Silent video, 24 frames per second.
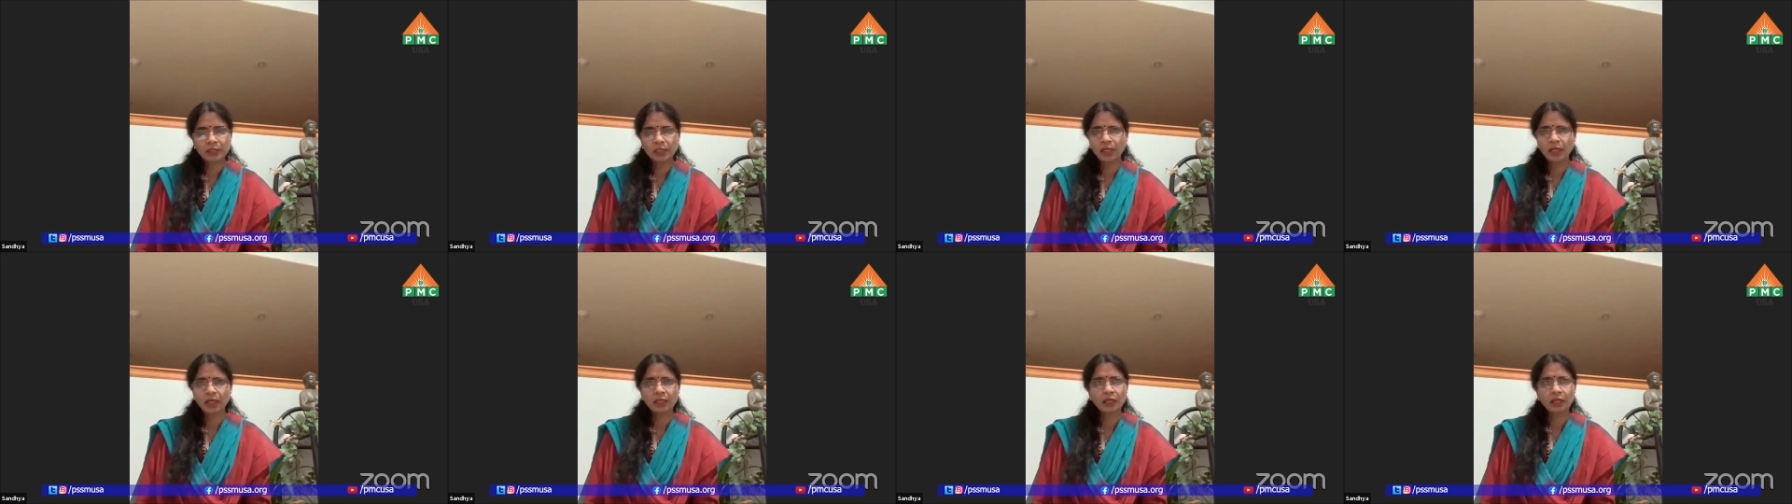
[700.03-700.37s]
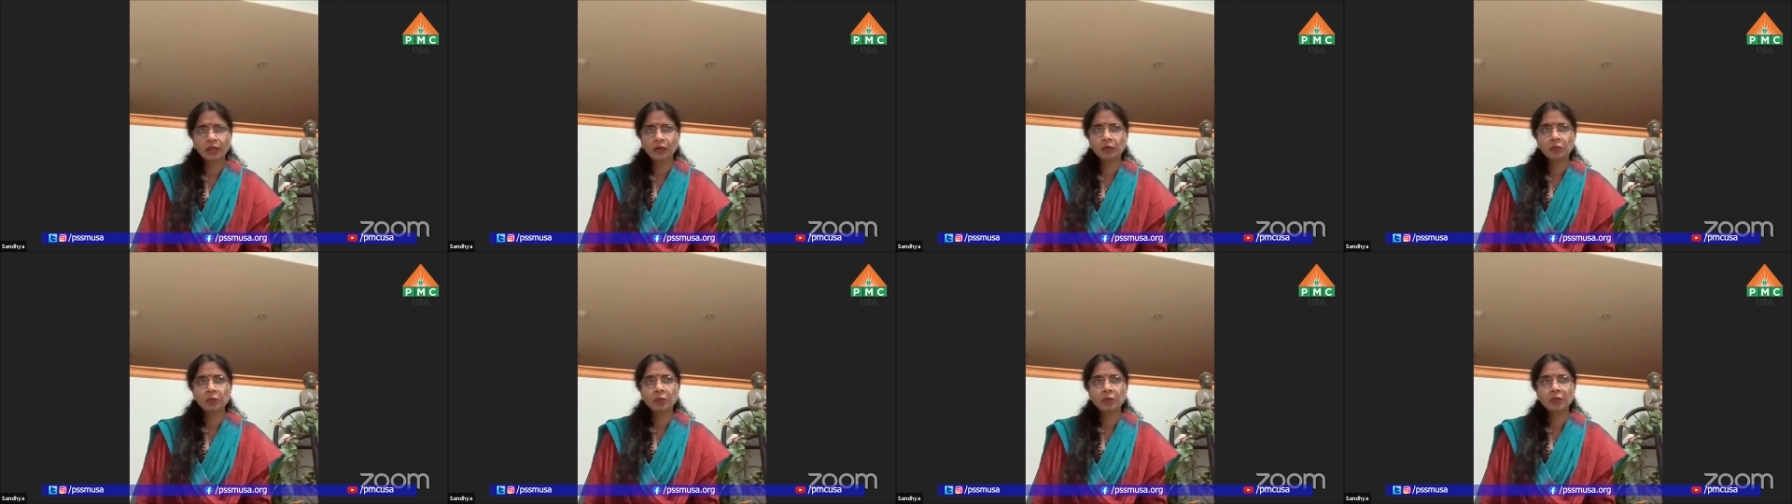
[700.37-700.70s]
Yeah, I
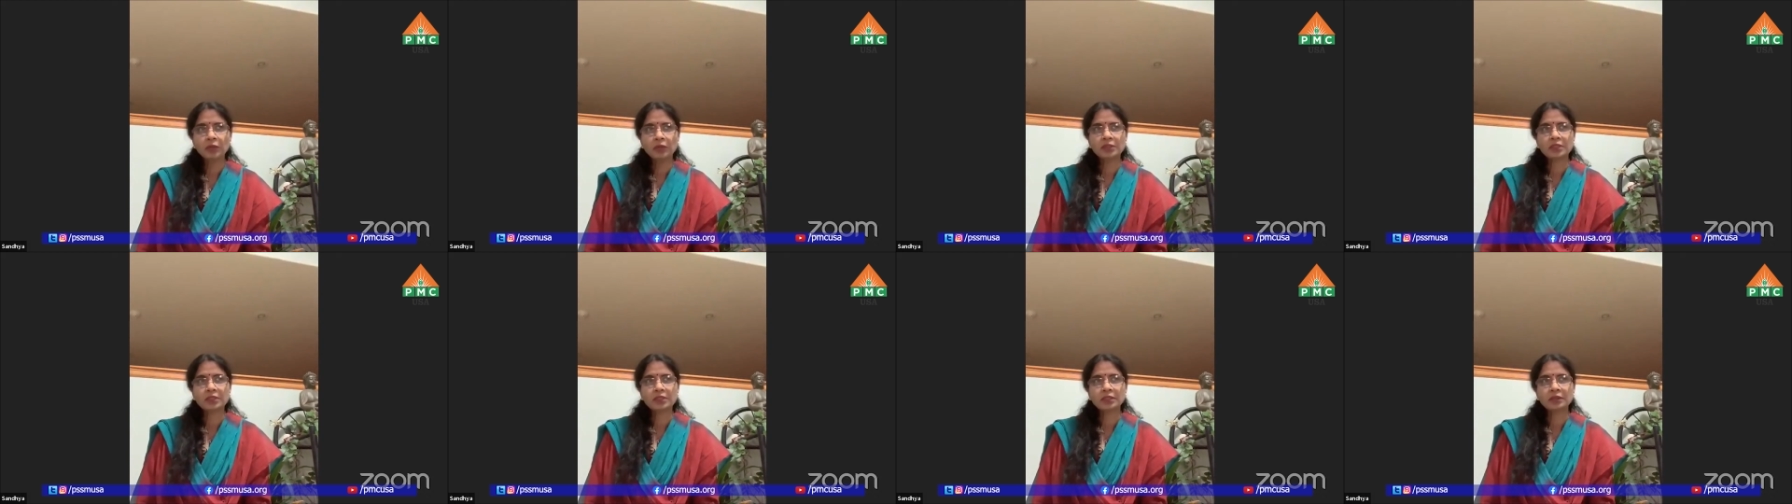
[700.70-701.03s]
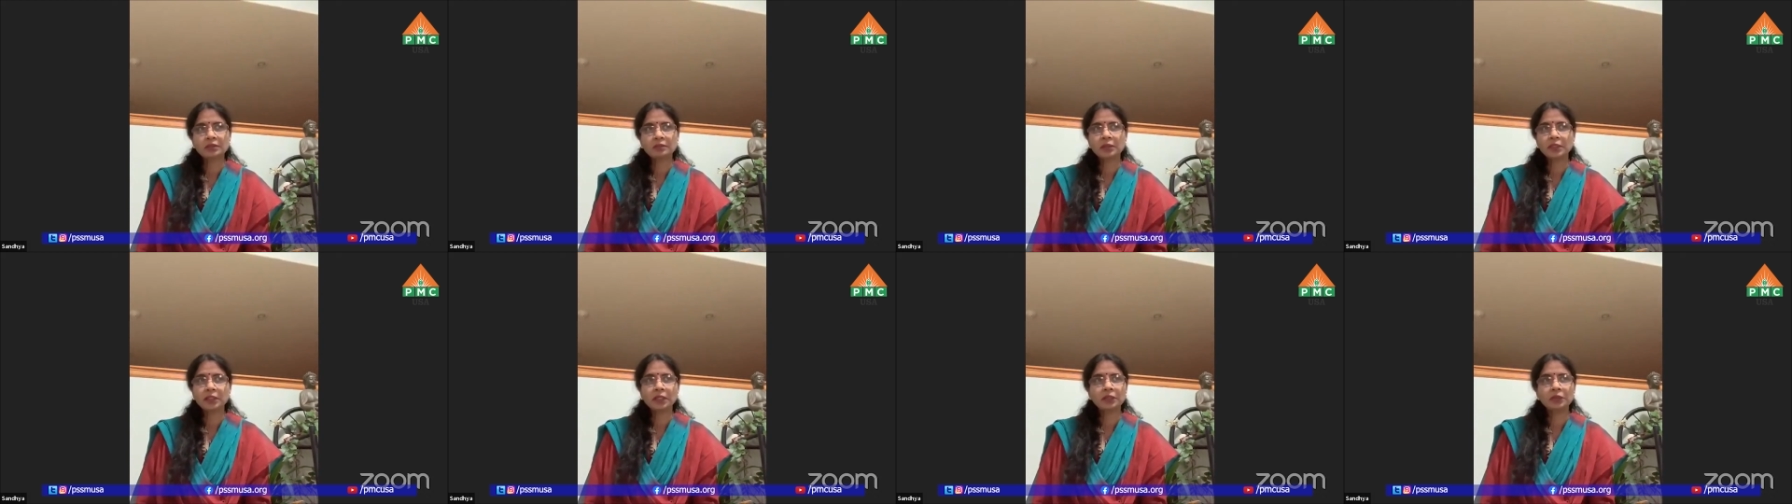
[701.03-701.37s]
love books,
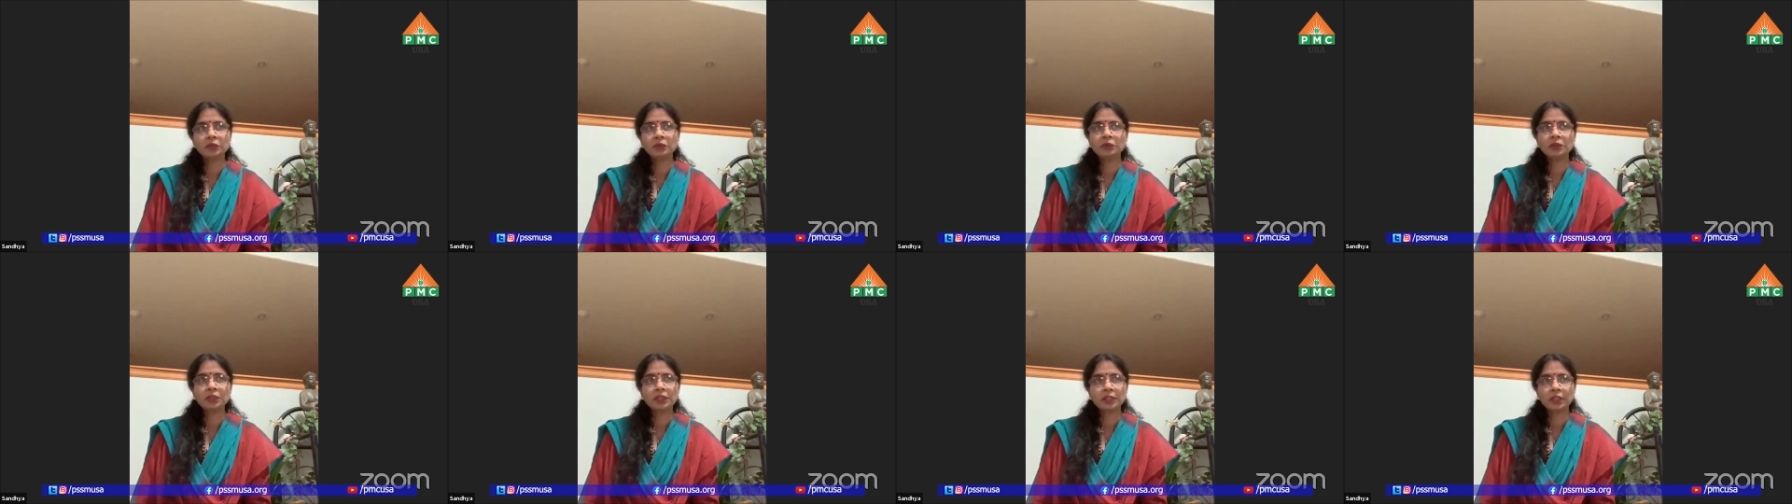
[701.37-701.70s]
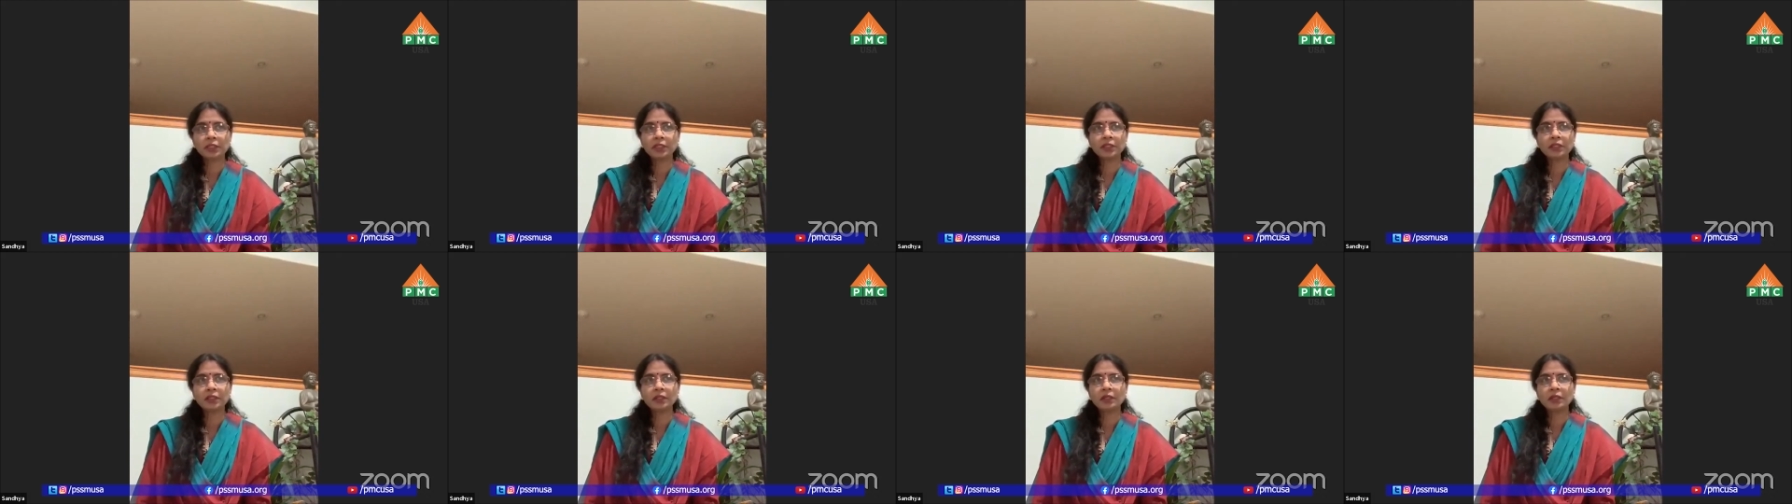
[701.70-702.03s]
but I don't
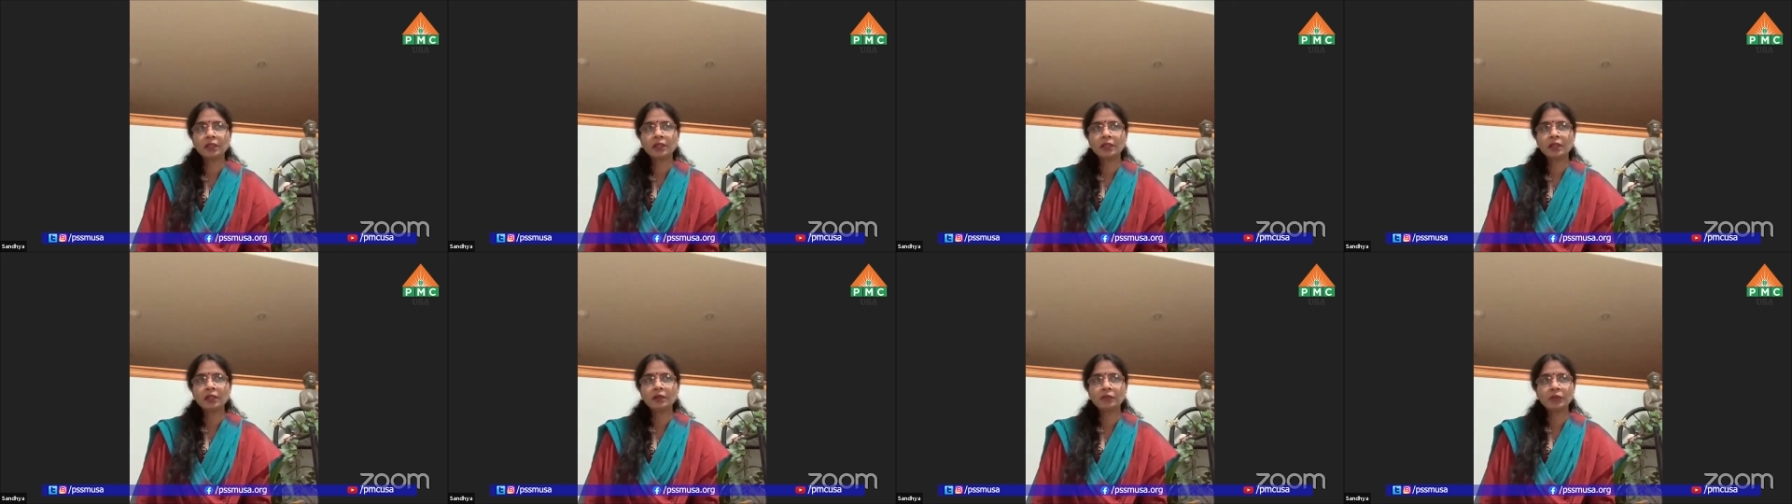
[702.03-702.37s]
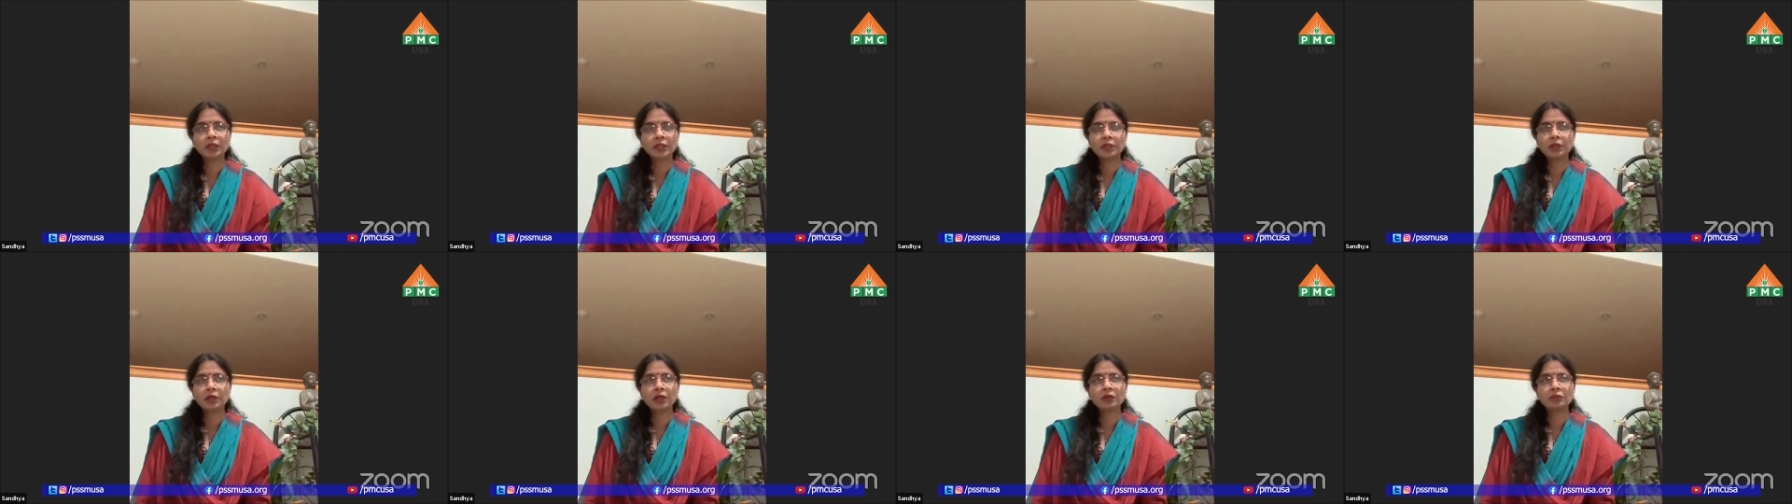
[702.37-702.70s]
read
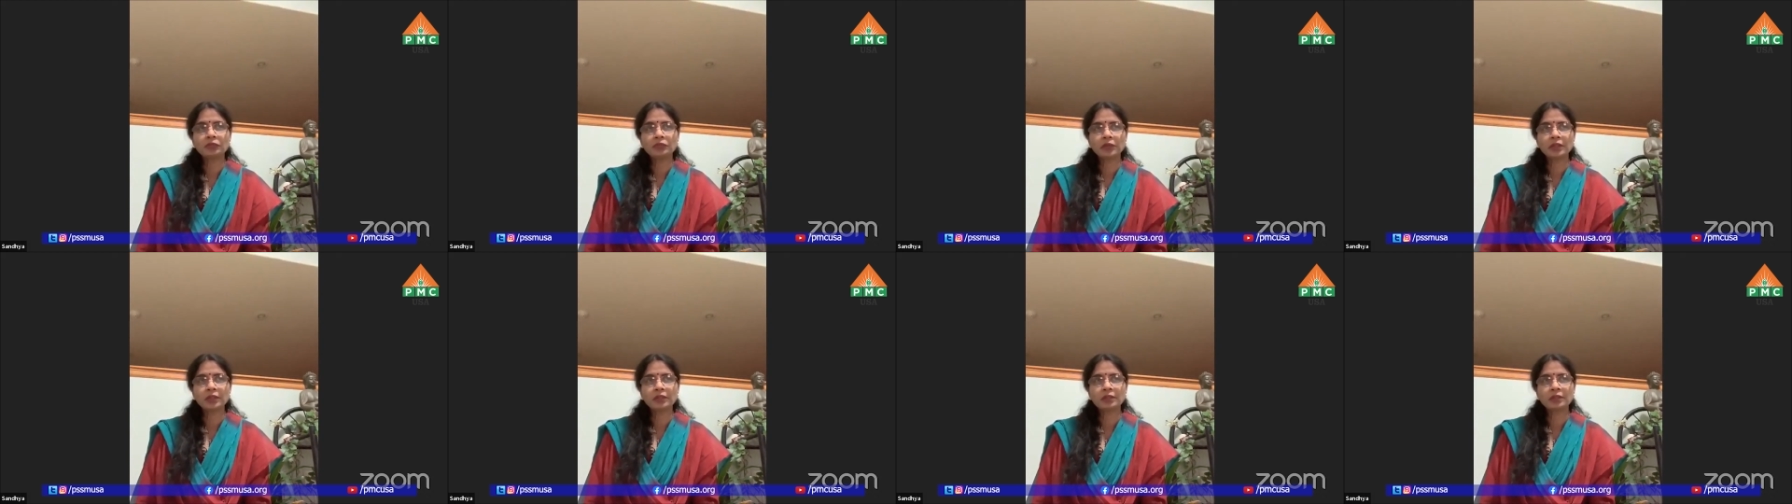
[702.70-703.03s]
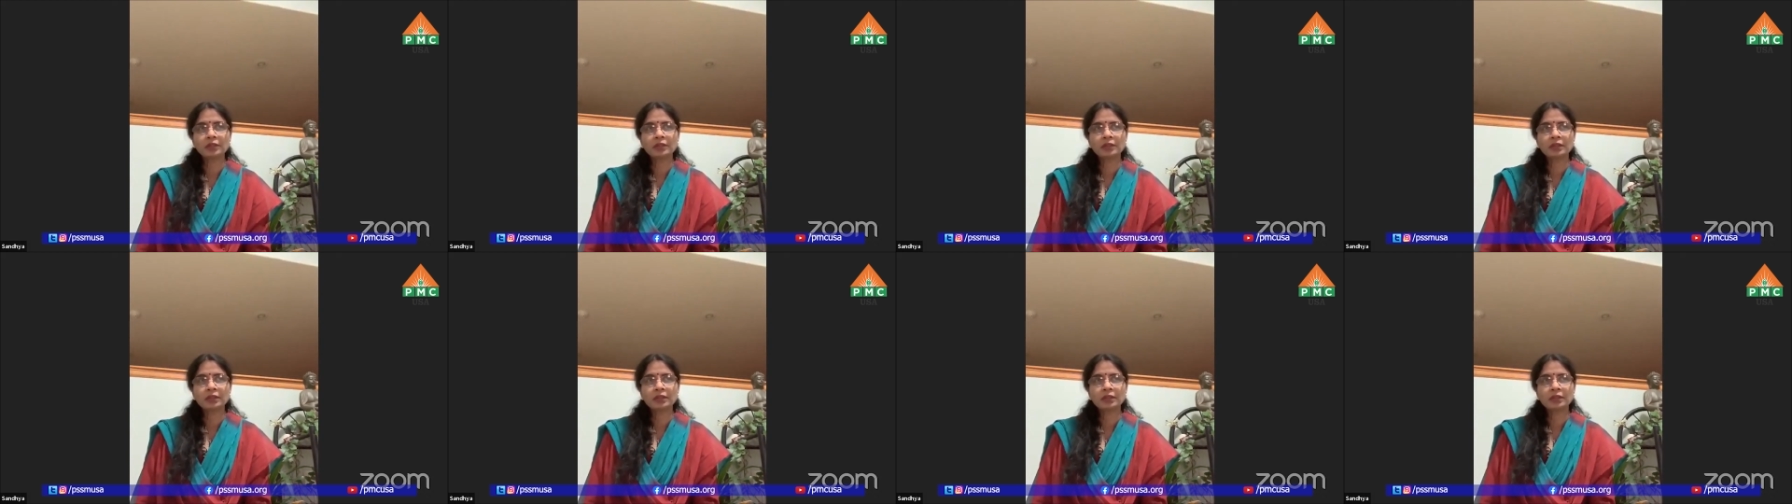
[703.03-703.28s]
very often.